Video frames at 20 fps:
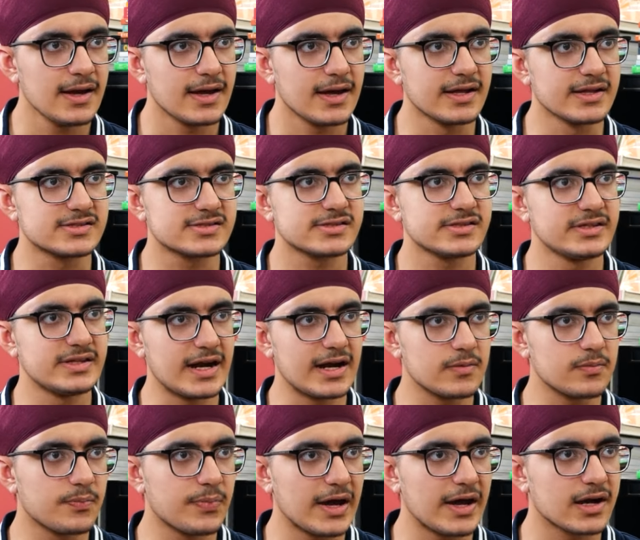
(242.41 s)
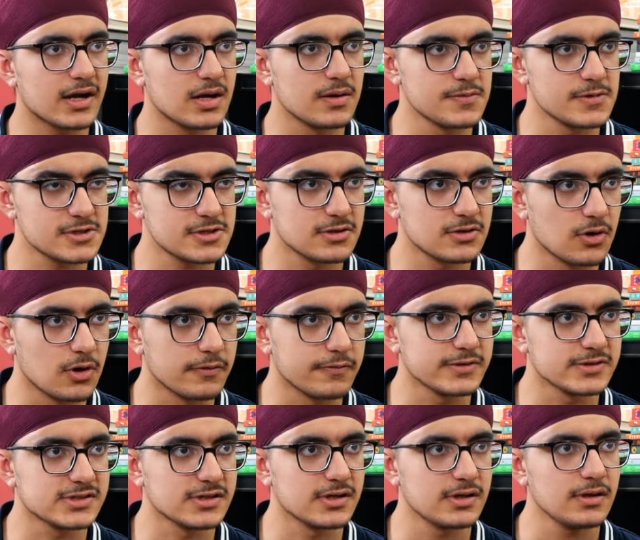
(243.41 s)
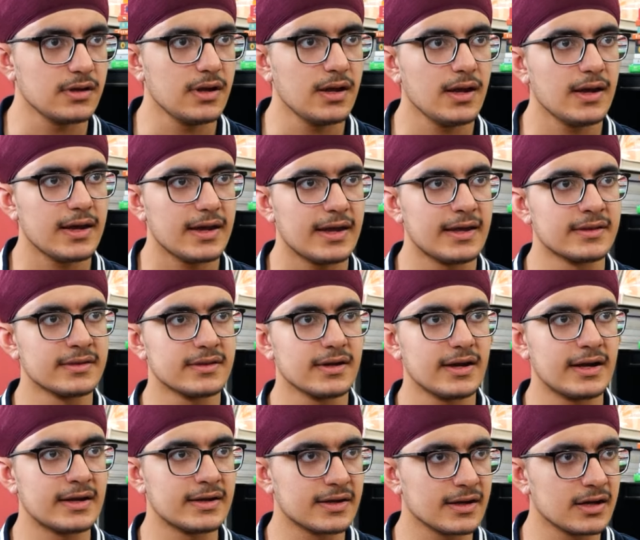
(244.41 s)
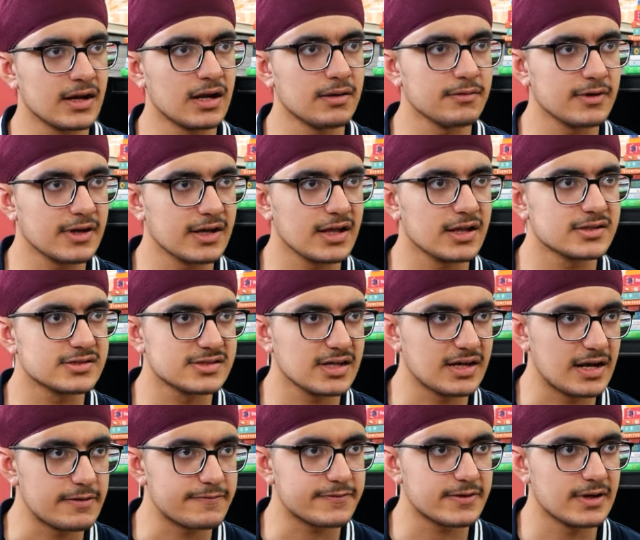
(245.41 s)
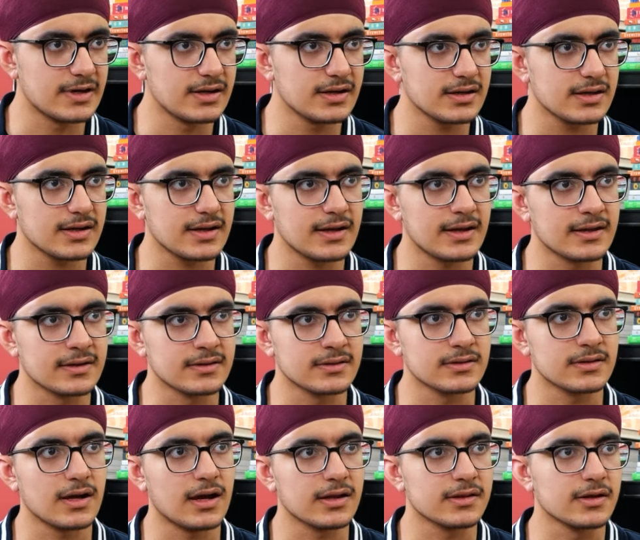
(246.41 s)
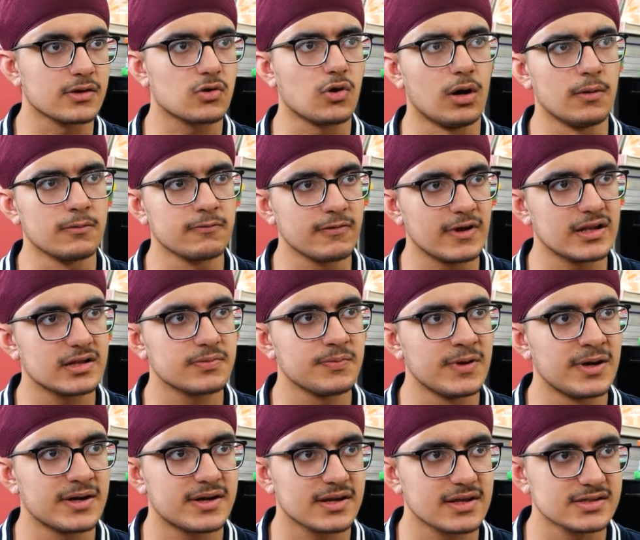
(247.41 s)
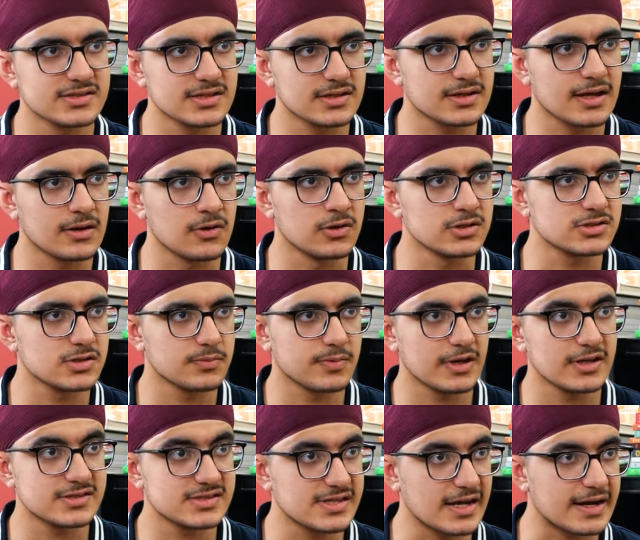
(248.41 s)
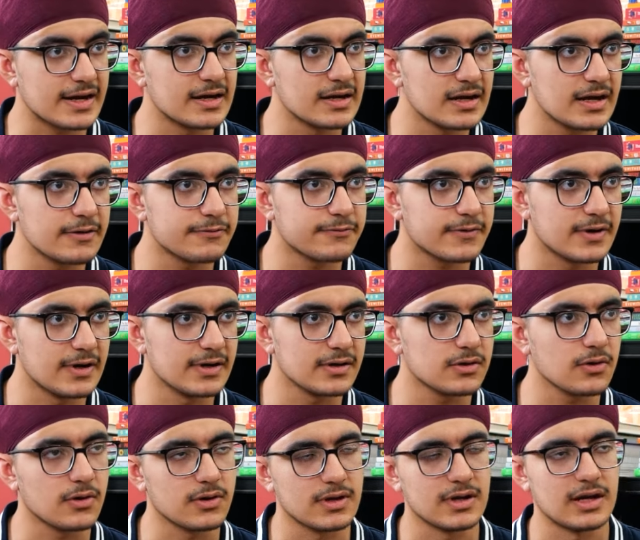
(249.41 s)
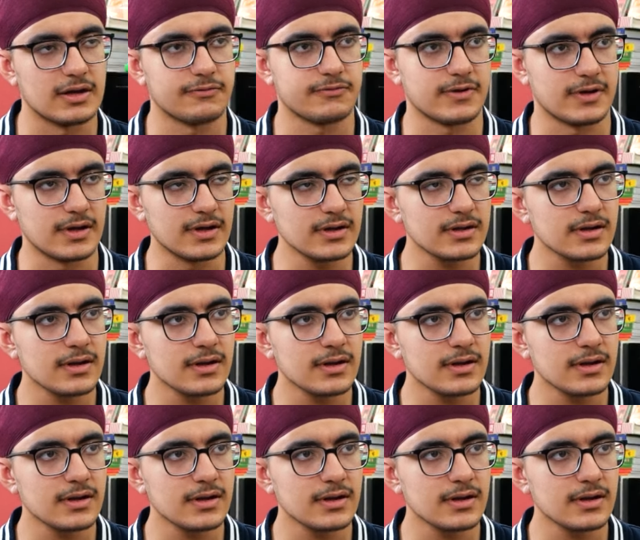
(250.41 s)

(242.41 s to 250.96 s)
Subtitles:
It's led by a commissioned officer. In the Indian Army, it's a lieutenant. In other Commonwealth militaries, it can also be a second lieutenant or a lieutenant.